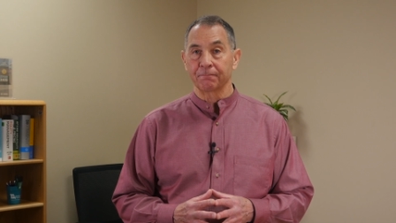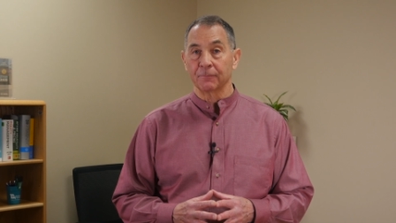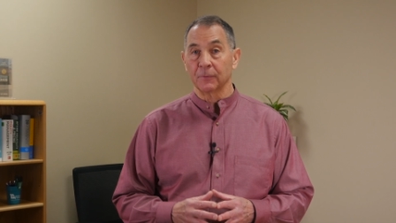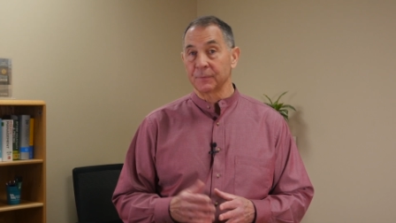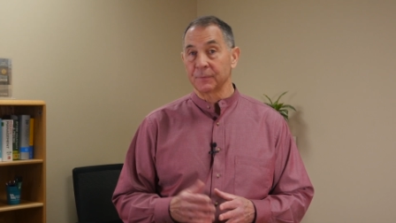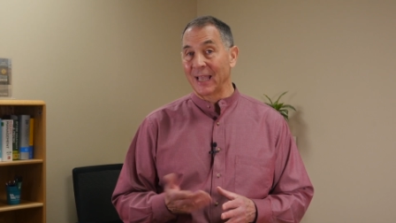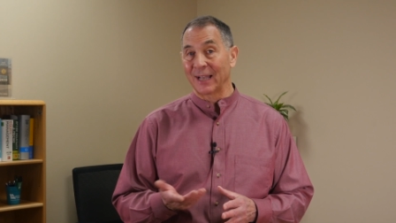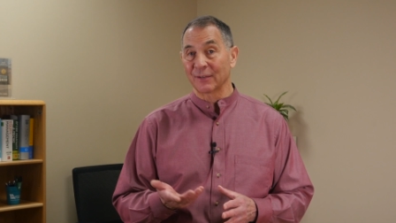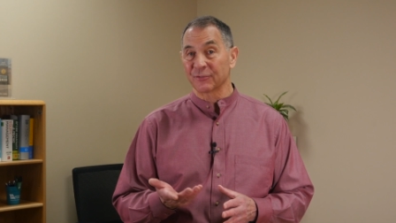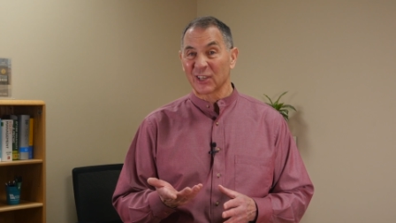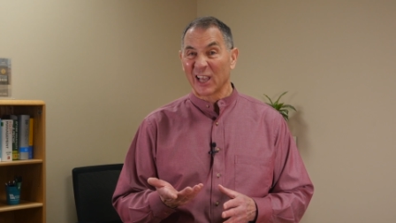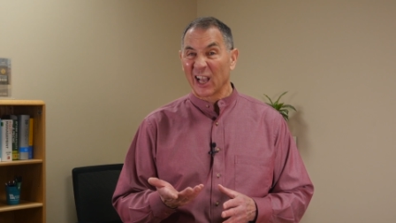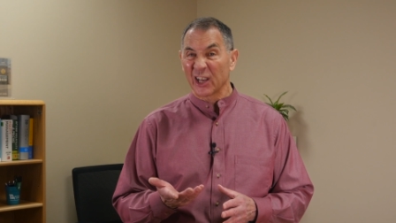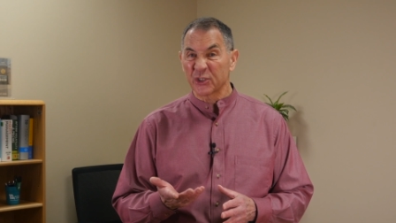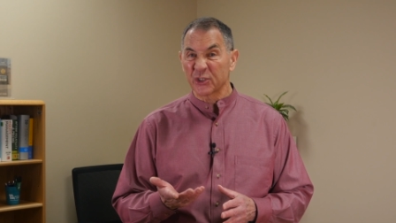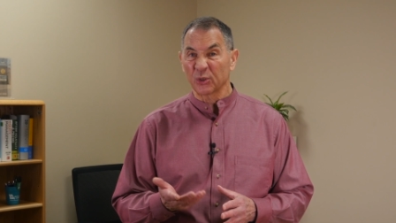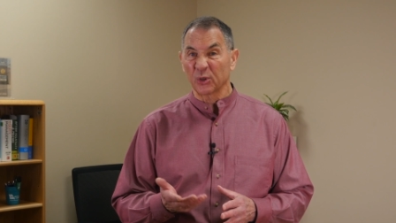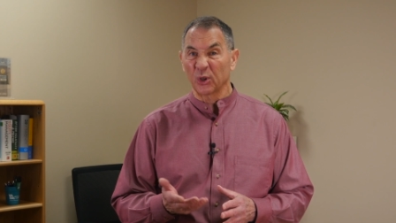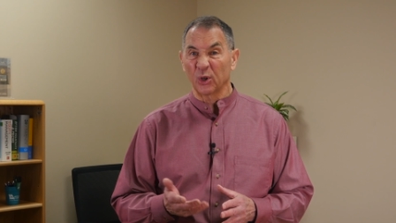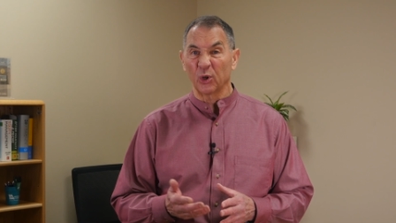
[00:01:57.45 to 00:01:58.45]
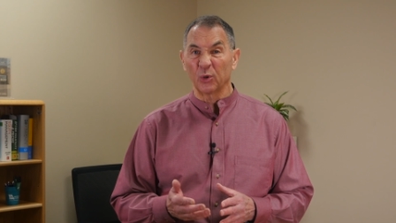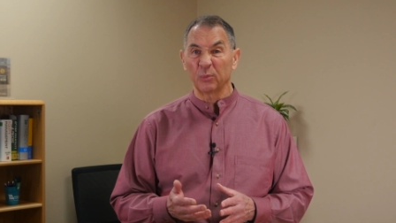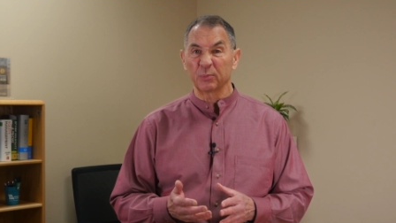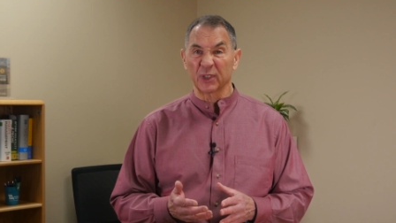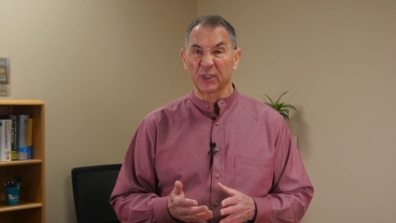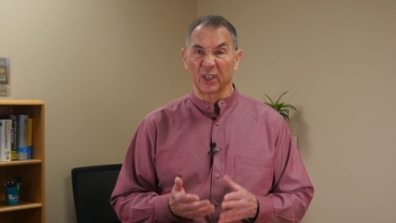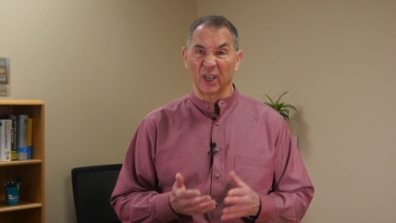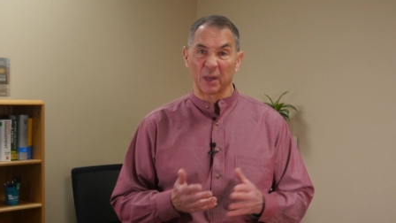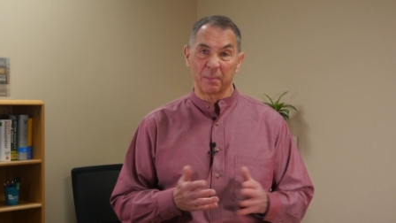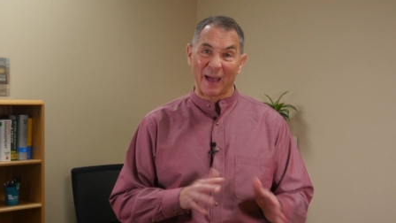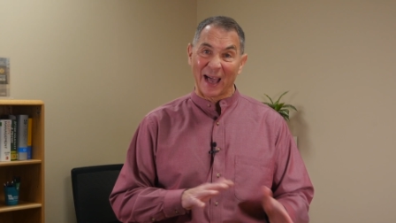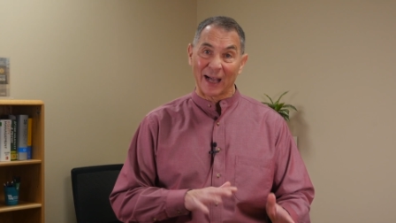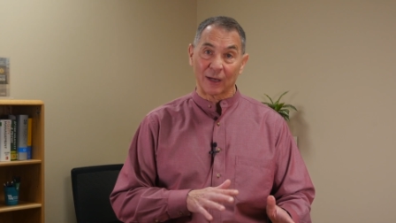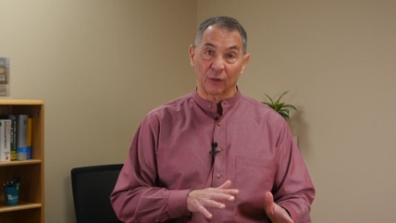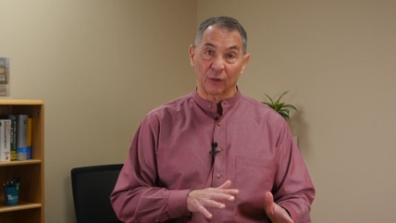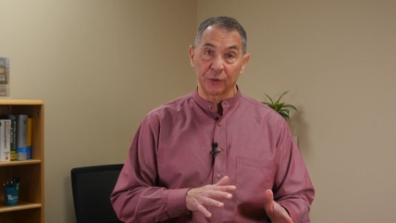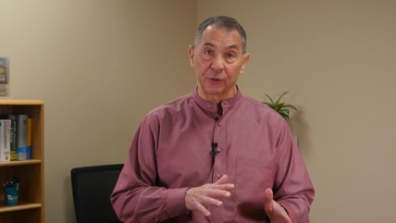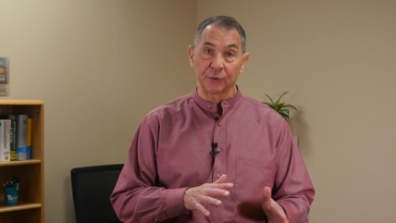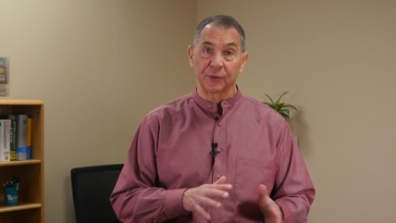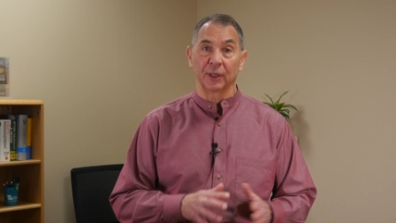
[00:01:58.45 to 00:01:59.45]
downsize your home to cut back
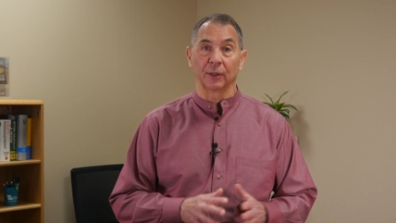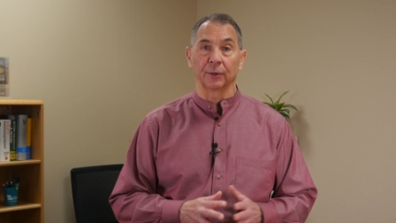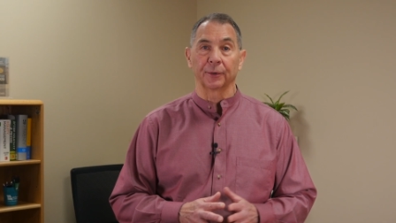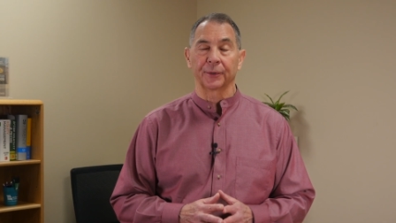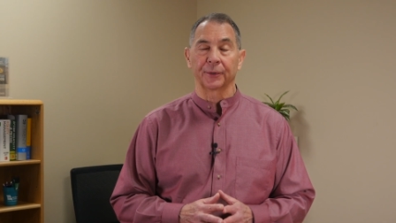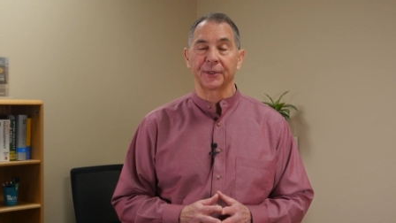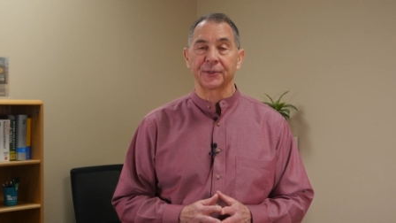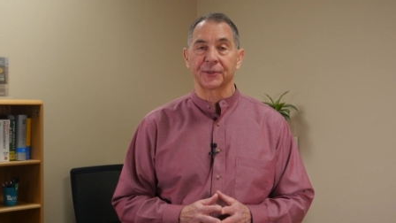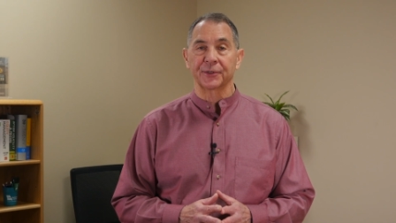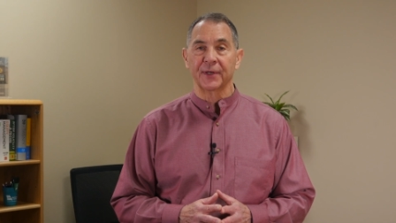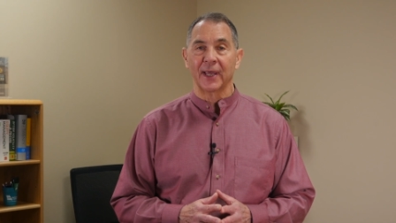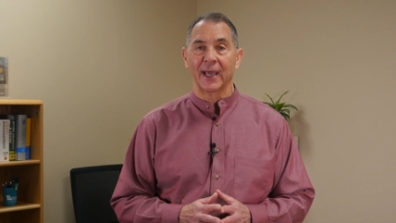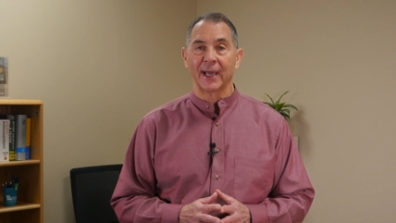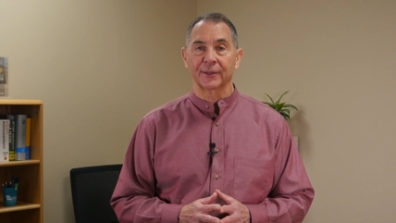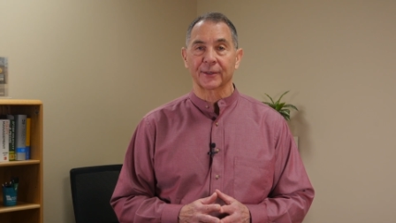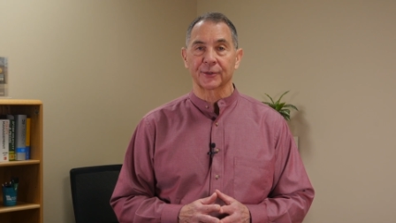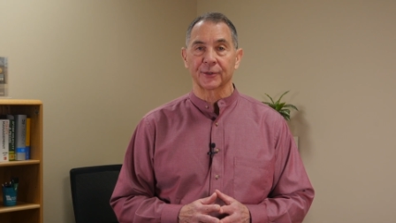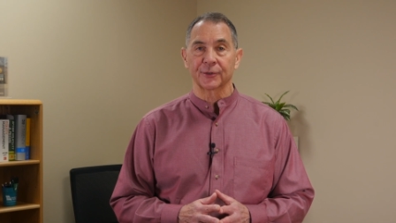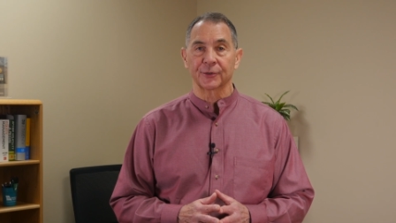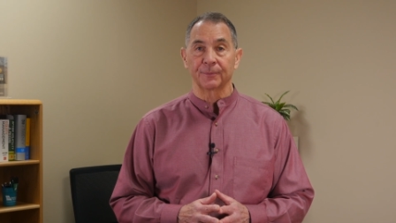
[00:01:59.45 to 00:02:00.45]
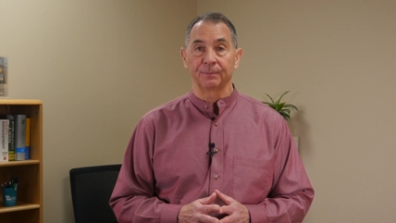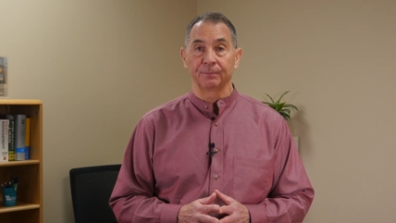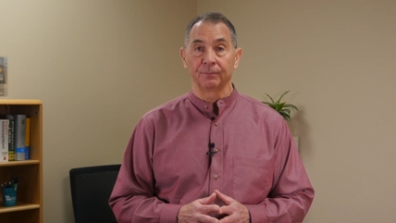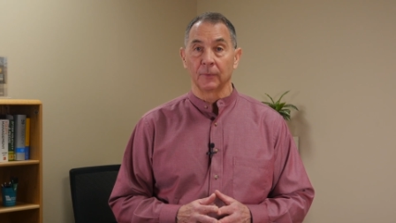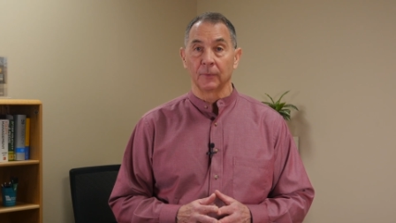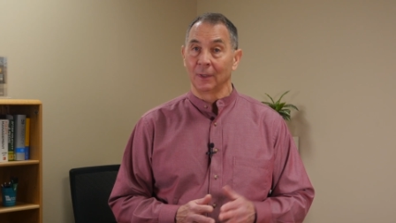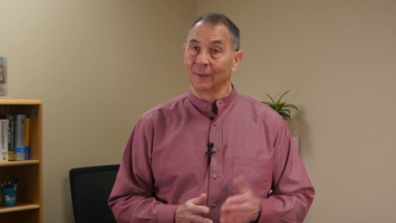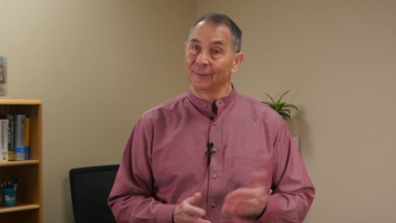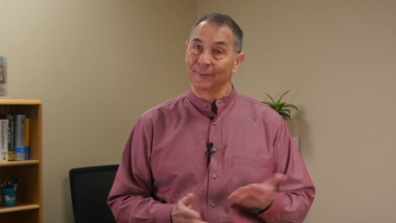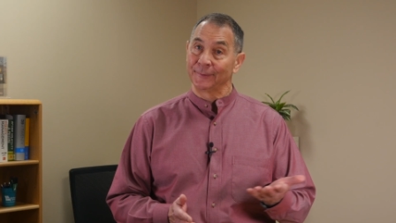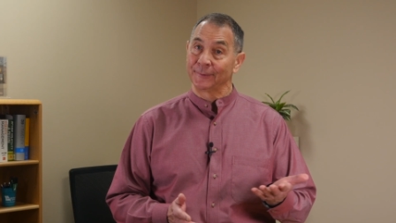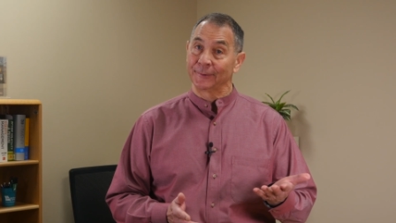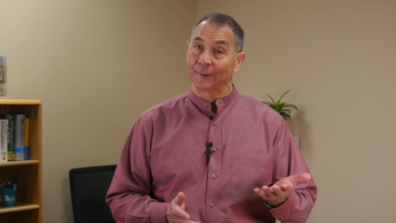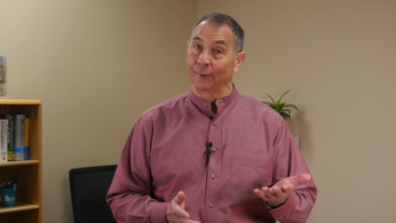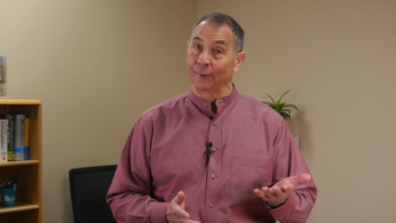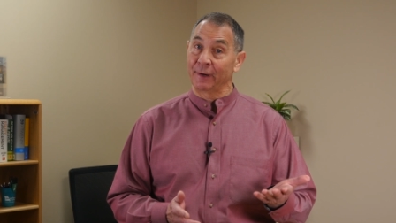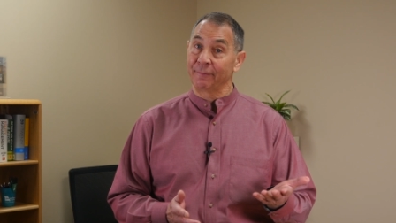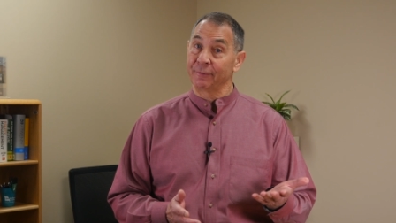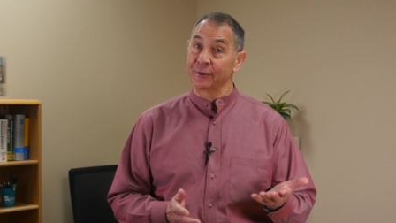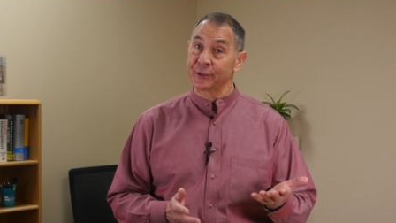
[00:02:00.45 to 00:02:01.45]
on utilities and taxes,
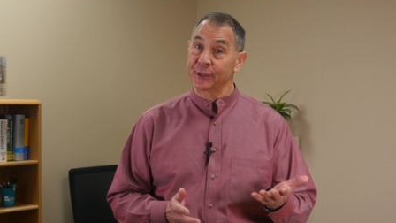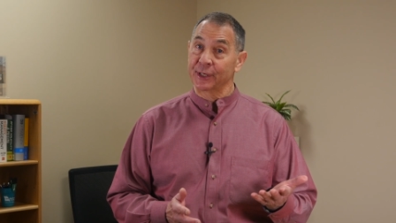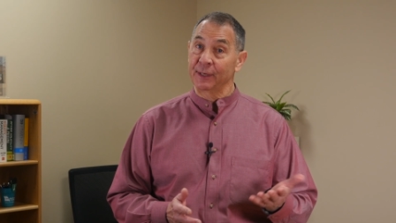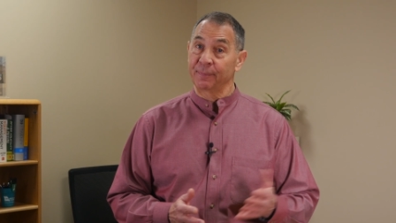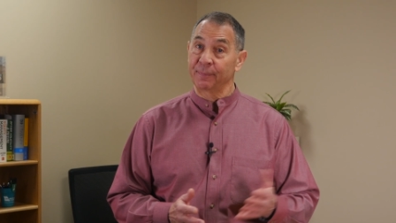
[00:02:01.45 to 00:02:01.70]
or even skip